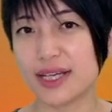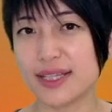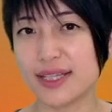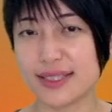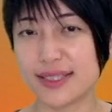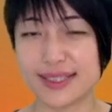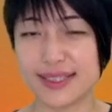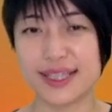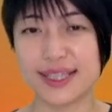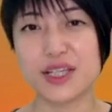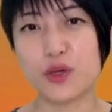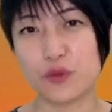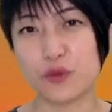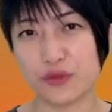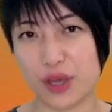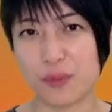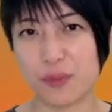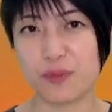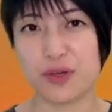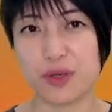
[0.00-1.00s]
single
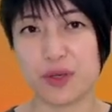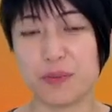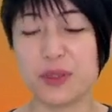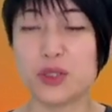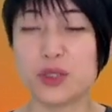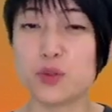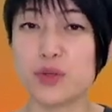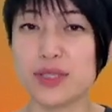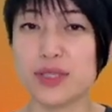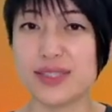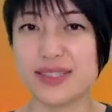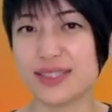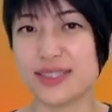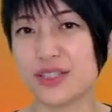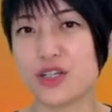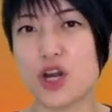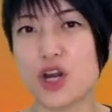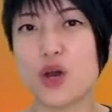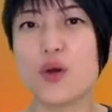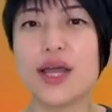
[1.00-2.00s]
number between
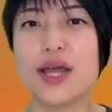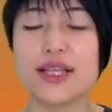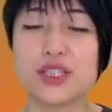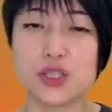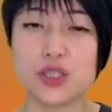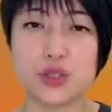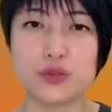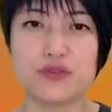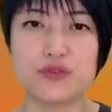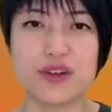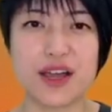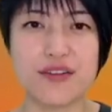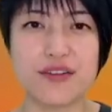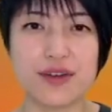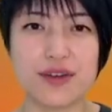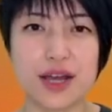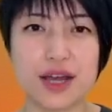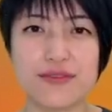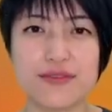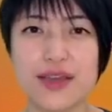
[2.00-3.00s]
0 and
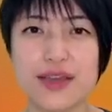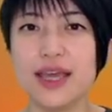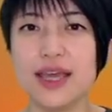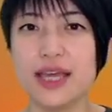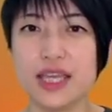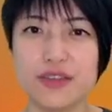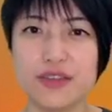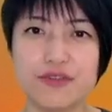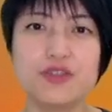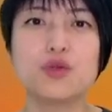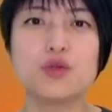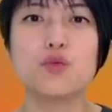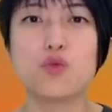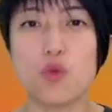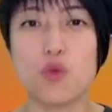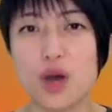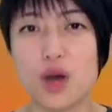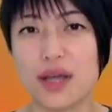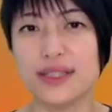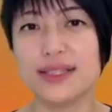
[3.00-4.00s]
255 if you
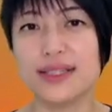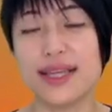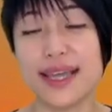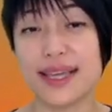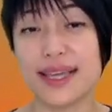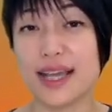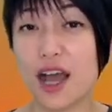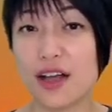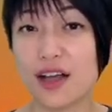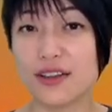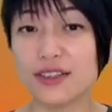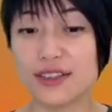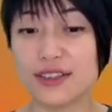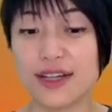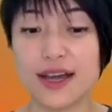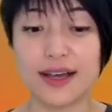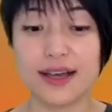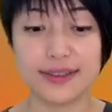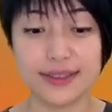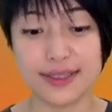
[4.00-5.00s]
want a color
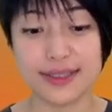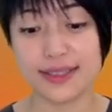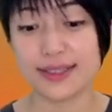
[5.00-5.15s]
on this